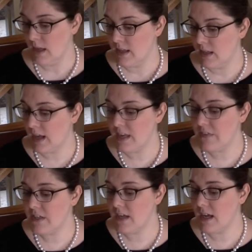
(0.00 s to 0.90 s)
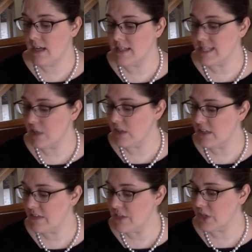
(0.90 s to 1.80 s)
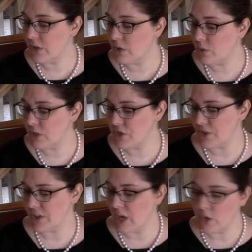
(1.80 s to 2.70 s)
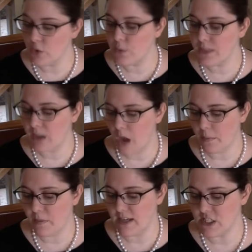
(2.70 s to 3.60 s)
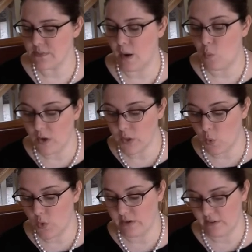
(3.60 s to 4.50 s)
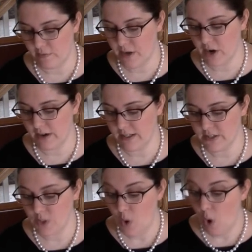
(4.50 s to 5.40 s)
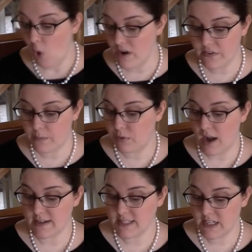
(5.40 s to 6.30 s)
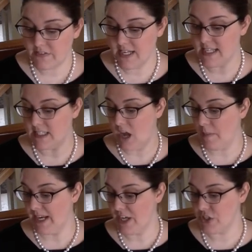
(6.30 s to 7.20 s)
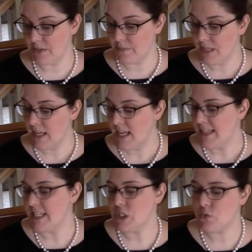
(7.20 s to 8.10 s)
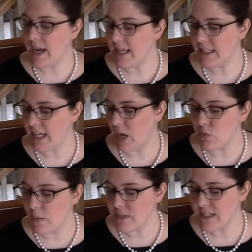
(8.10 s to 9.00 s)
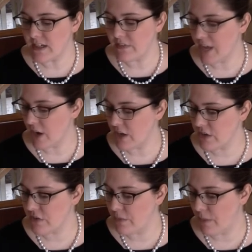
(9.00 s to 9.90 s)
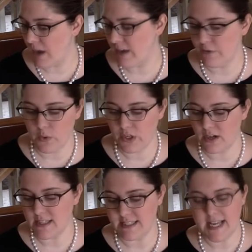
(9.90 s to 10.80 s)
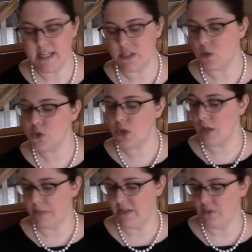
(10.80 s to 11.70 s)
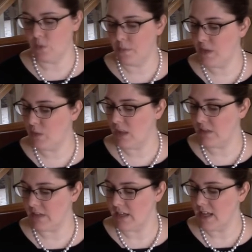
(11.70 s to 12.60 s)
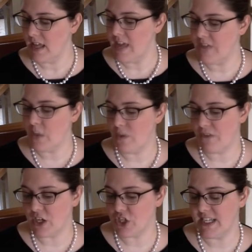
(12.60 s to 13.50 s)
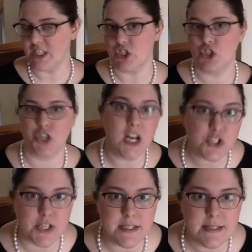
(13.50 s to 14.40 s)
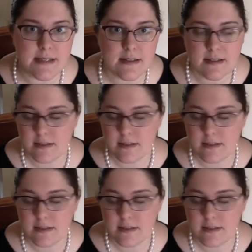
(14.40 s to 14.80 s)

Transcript: Not even a single evangelical Christian, a group that compromises about 1/4 of Americans, or even a Protestant of any denomination. This strikingly unrepresentative character of the body voting on today's social upheaval would be irrelevant if they were functioning as judges,